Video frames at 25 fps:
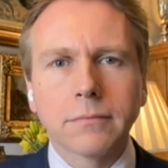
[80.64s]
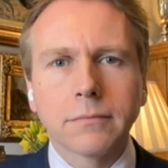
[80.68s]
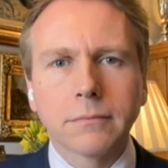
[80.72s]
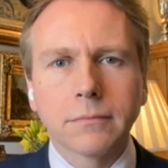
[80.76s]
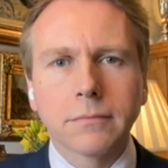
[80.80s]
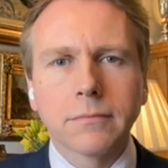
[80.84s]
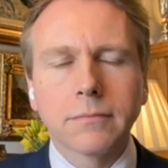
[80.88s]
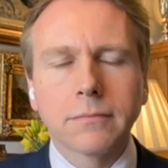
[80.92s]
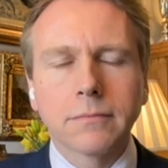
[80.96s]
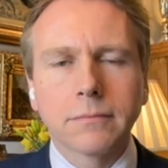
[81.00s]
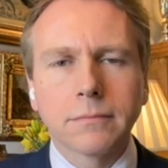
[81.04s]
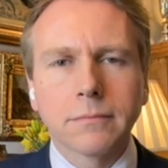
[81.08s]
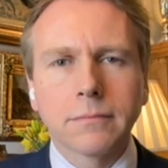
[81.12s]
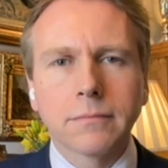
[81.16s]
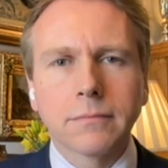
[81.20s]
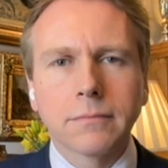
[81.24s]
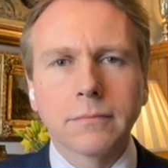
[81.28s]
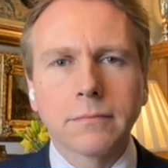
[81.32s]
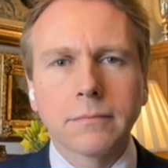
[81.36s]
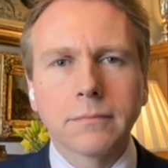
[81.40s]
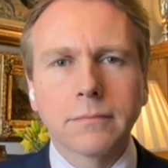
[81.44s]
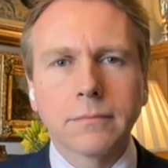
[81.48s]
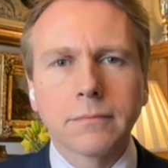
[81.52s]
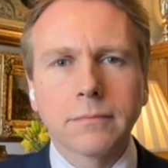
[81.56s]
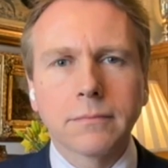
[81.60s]

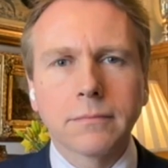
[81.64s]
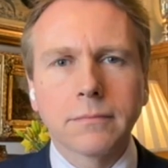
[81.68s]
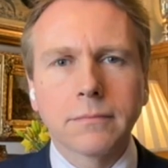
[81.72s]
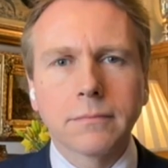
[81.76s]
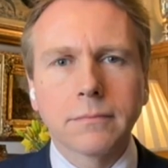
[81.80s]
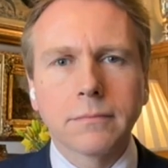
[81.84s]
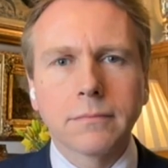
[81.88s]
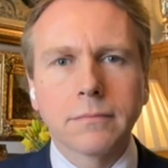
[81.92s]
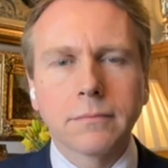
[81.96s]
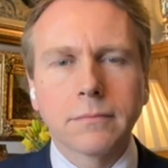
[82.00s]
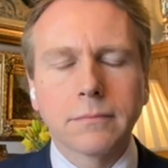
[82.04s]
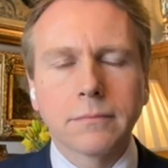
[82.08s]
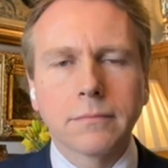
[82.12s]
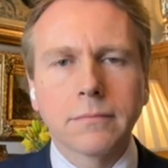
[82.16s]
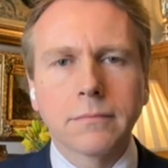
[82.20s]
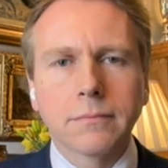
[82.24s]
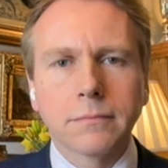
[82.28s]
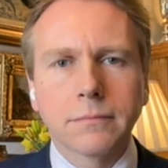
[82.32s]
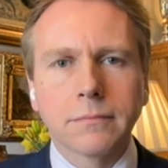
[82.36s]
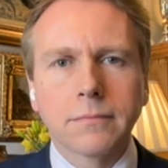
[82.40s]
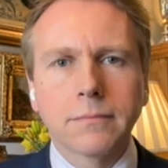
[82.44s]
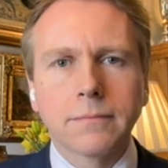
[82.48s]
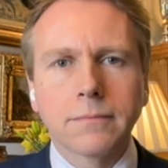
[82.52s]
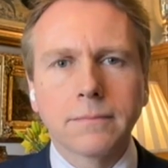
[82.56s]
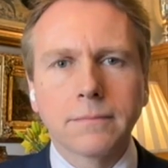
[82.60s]

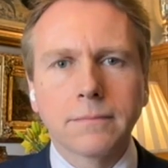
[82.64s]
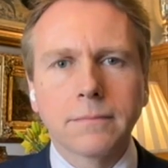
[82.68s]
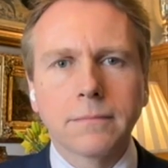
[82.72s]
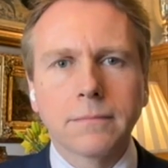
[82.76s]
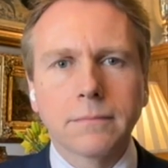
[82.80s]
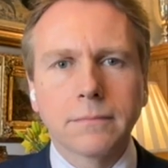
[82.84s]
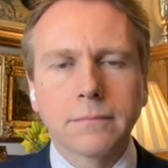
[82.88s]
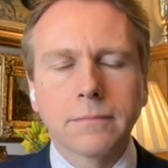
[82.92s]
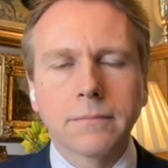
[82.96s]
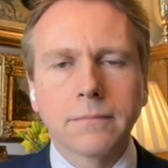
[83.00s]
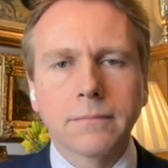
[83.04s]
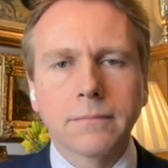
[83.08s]
This person isn't speaking.